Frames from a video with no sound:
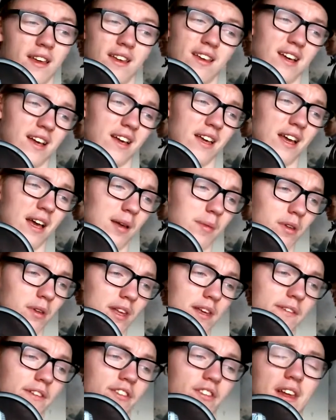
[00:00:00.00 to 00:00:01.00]
I believe
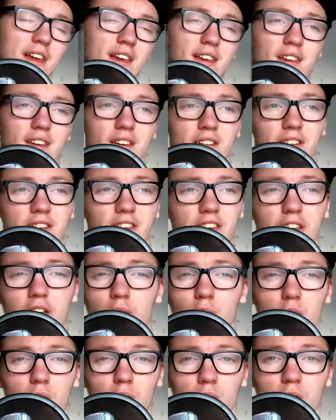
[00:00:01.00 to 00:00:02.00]
it's like €1
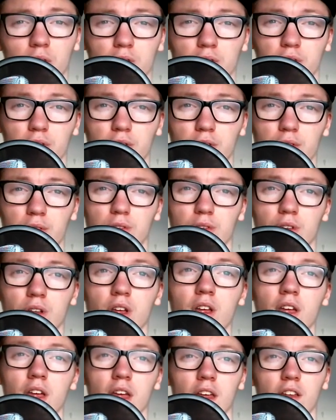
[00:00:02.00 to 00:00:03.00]
or €2.
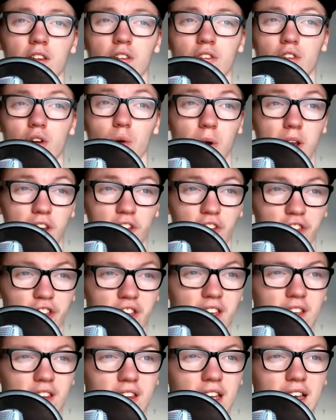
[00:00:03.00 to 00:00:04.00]
So when you
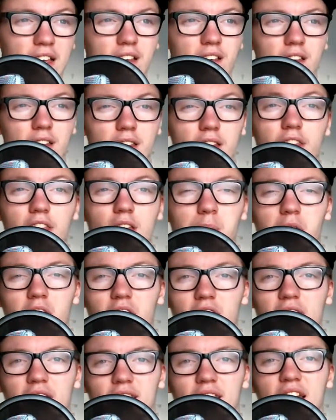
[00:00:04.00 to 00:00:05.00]
think about it
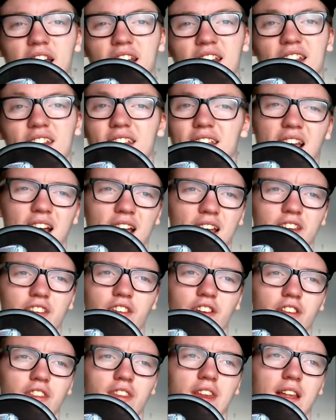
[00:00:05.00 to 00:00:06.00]
like that, yeah, it's
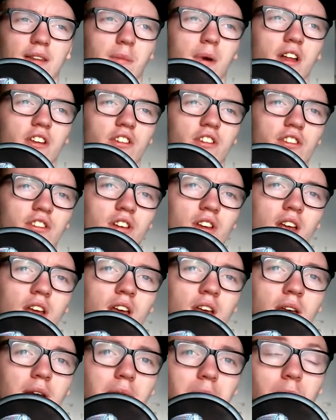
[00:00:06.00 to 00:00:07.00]
not that much.
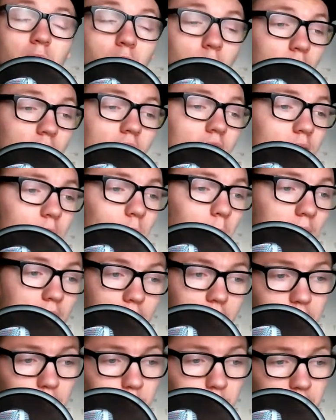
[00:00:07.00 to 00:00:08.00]
But
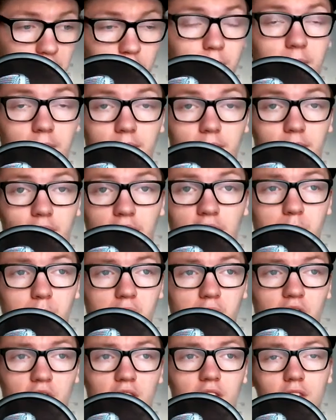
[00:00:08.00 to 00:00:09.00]
when you think
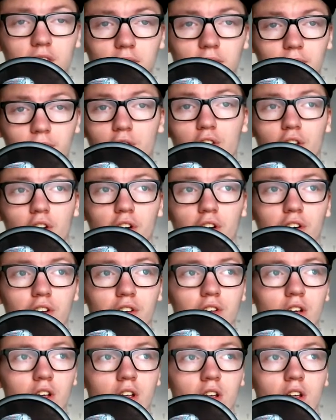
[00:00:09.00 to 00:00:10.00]
about it further,
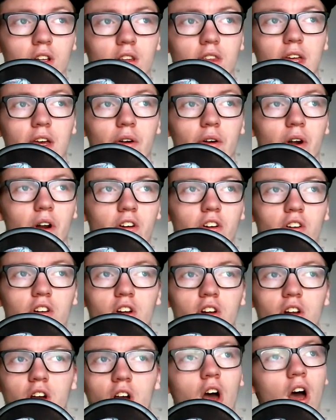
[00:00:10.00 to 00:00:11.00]
there are
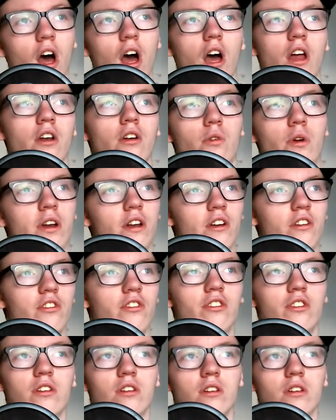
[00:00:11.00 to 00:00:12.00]

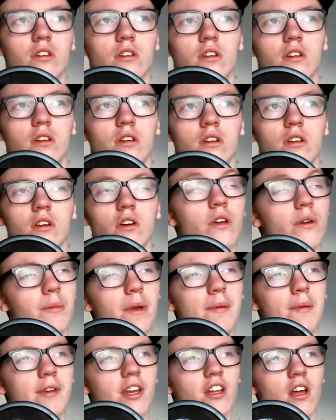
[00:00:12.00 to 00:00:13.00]
hundreds. Okay,
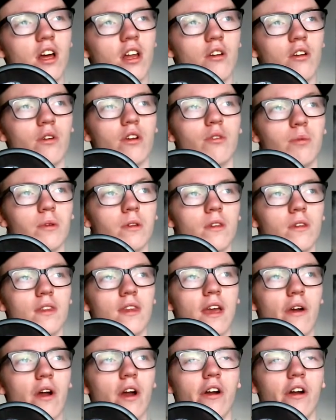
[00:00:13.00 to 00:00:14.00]
maybe not hundreds, but
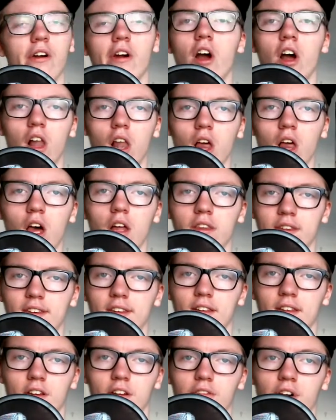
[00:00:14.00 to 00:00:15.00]
there are a lot
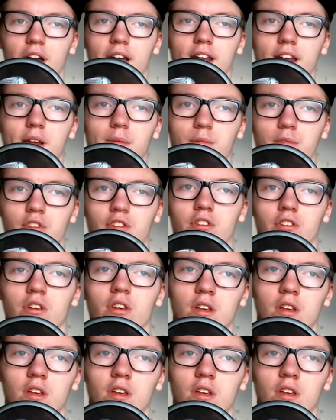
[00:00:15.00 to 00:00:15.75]
of items